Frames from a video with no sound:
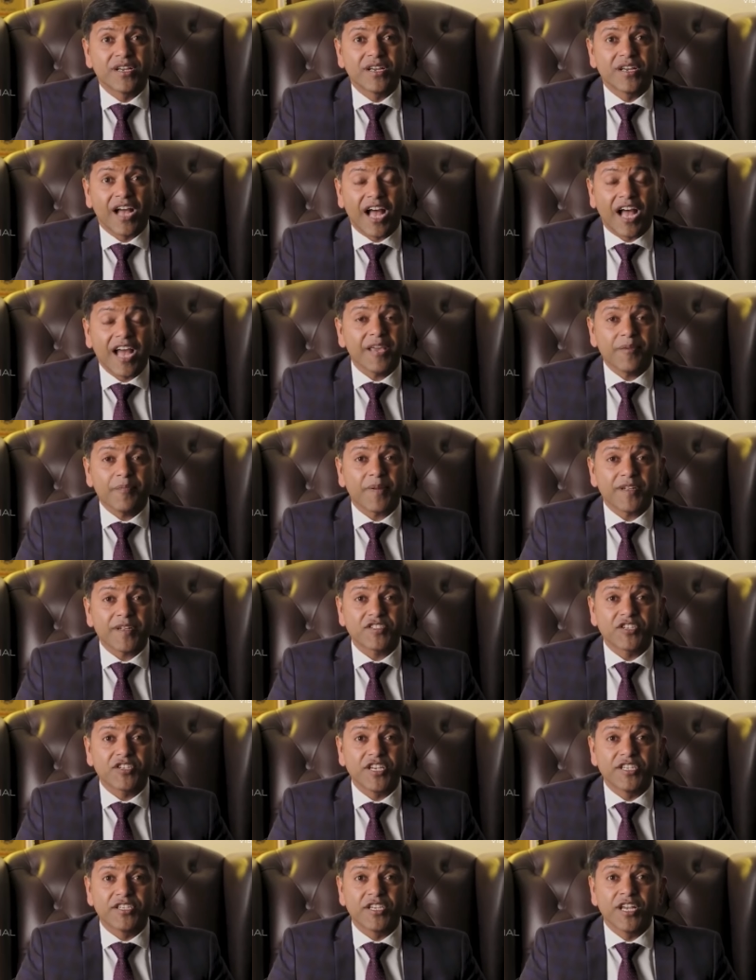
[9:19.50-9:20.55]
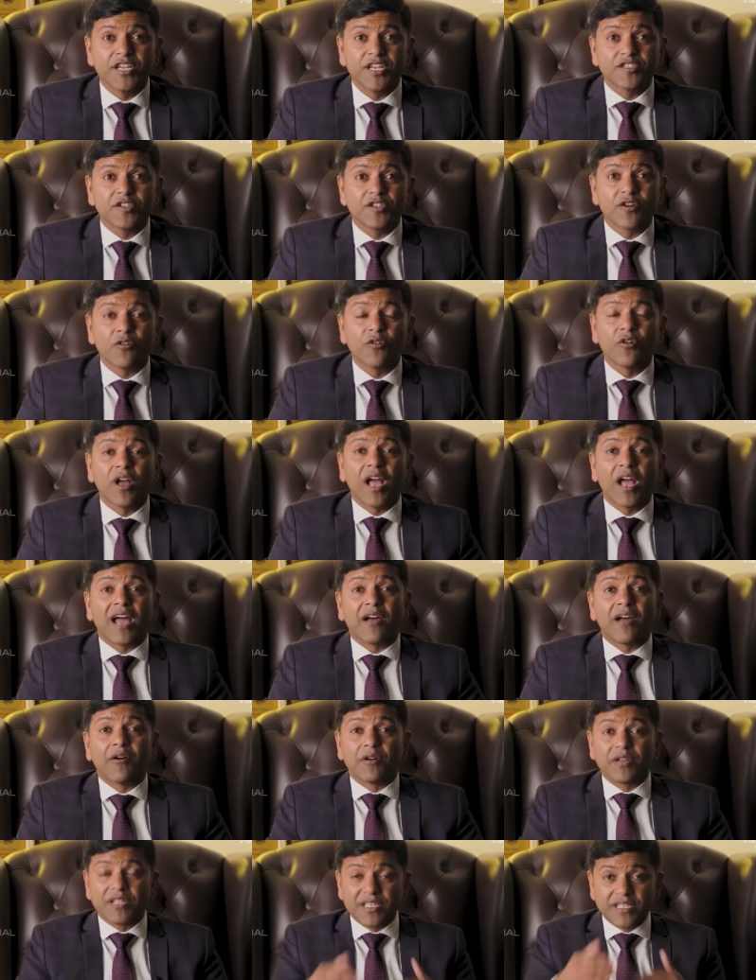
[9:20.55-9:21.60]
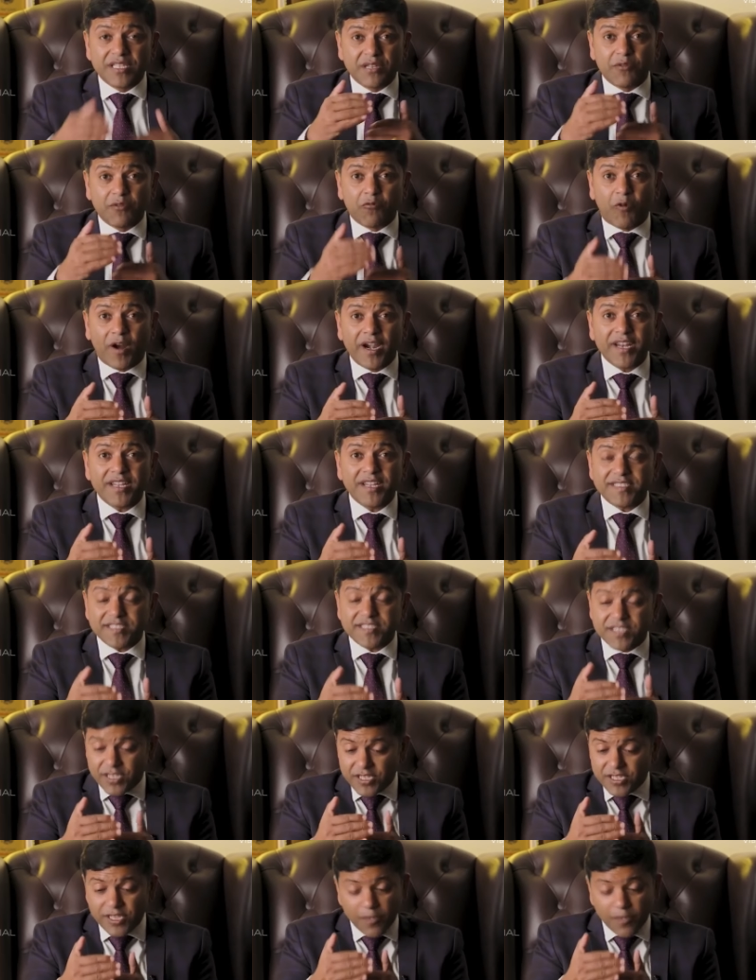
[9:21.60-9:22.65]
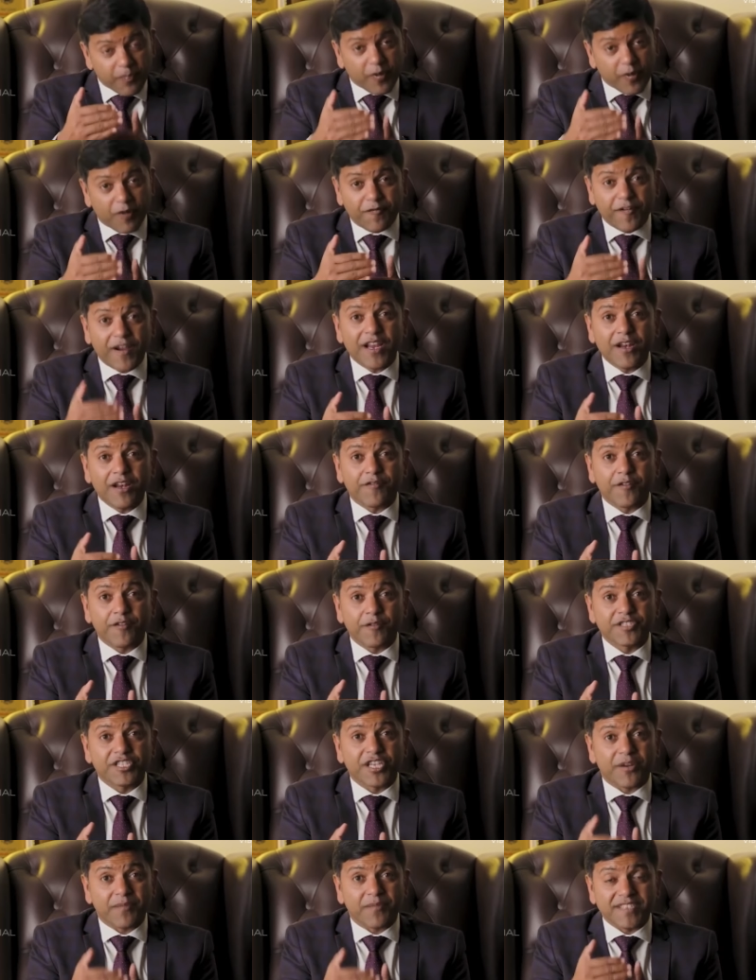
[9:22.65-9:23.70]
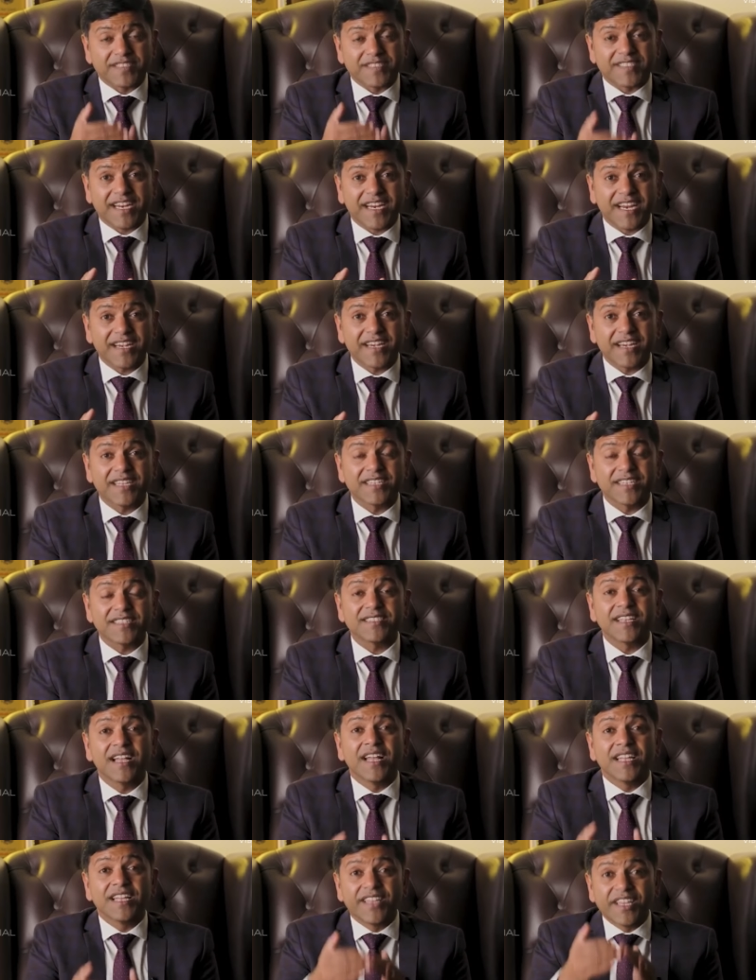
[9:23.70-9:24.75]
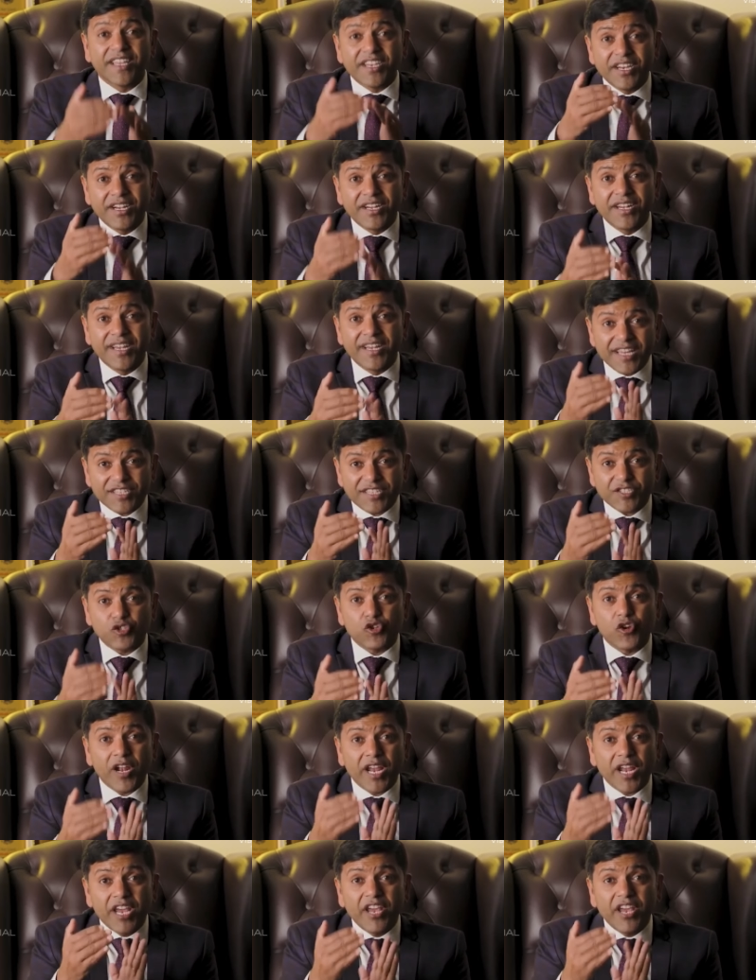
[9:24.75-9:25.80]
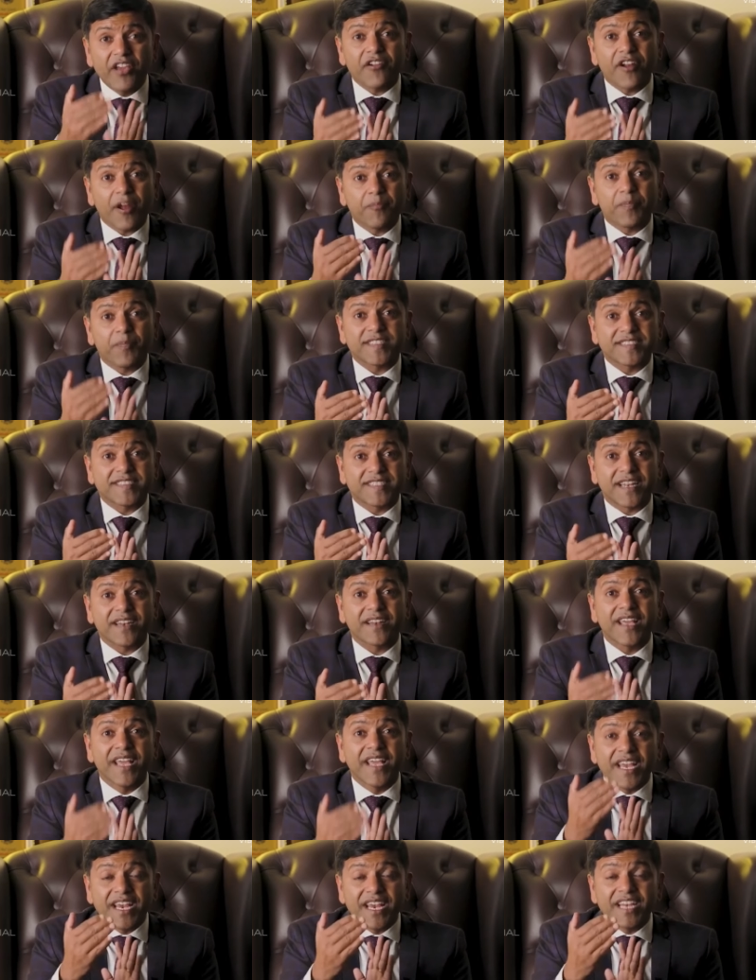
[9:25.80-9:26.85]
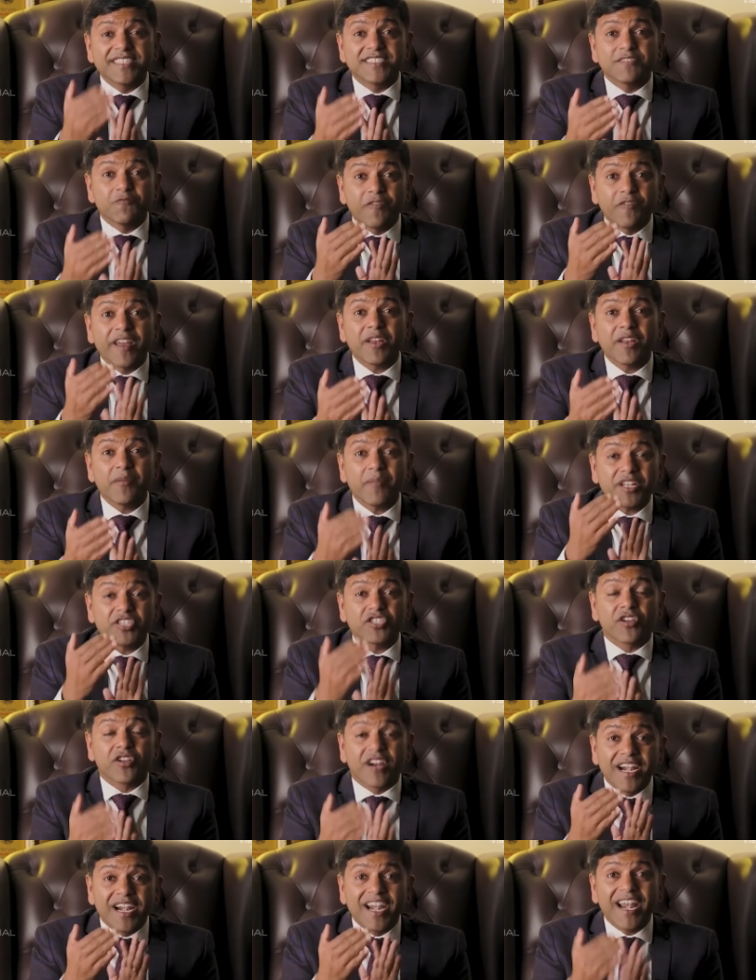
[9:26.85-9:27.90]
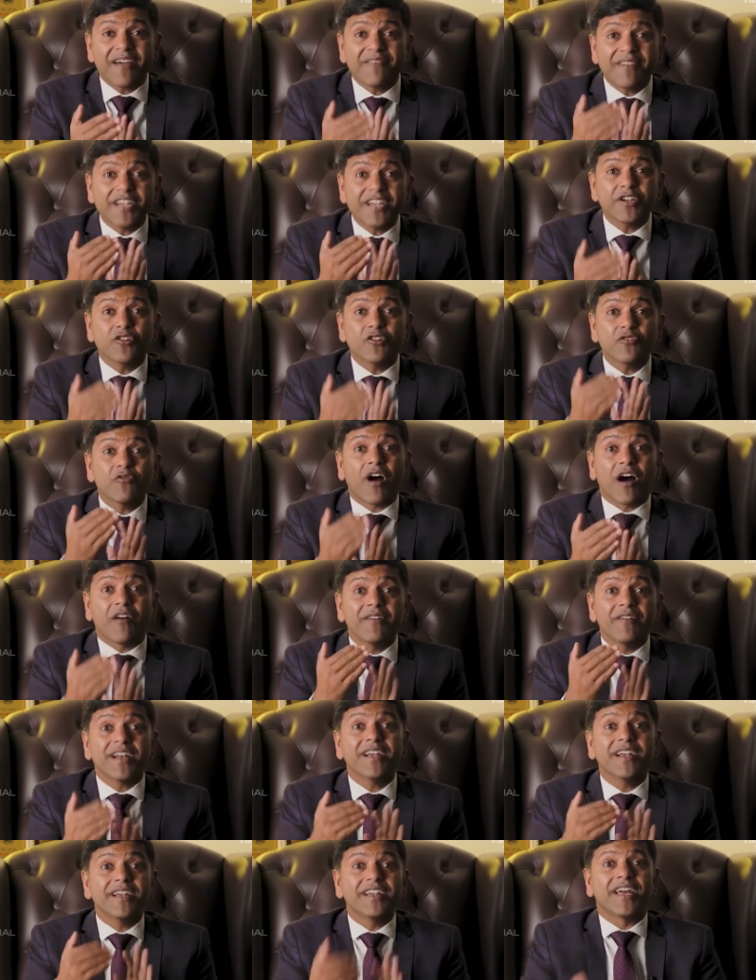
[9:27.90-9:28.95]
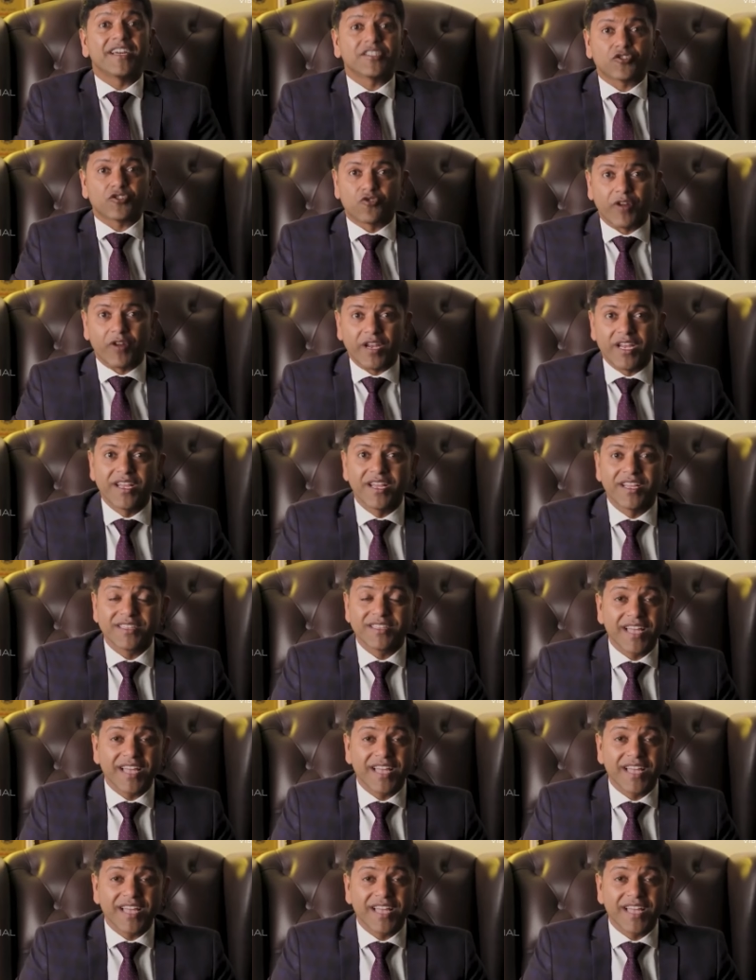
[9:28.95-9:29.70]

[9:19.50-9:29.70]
High prestige. So, uh, one is the profile of our chairman. Second is the industry he represents. It's very much relevant to our industry.